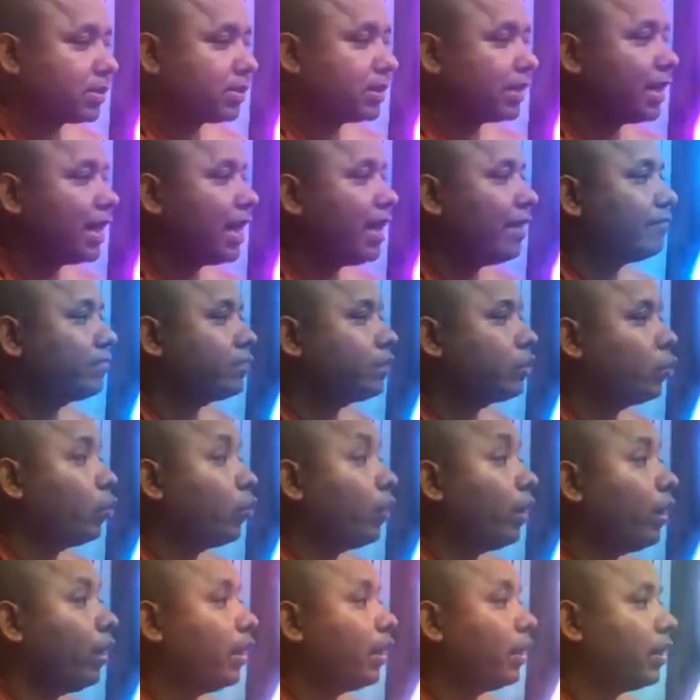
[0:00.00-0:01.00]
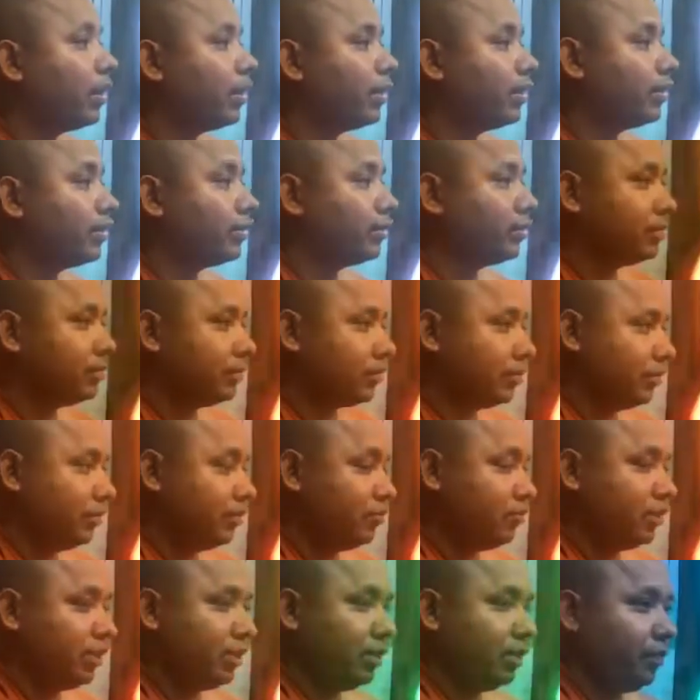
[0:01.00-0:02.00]
slept well. You
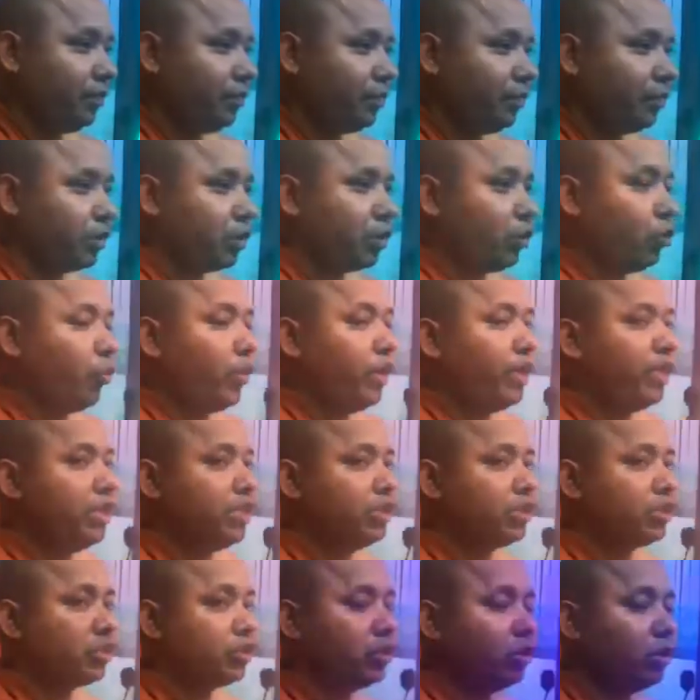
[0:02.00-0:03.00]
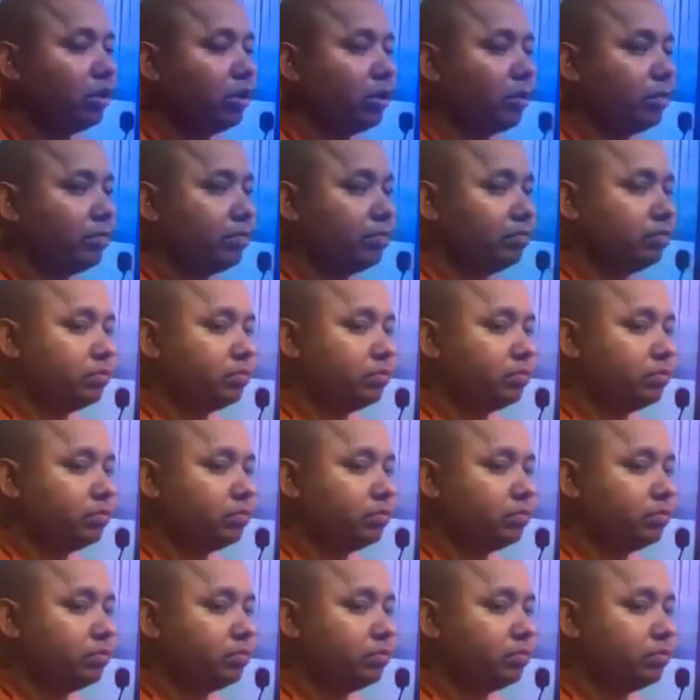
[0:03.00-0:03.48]
see, when he saw the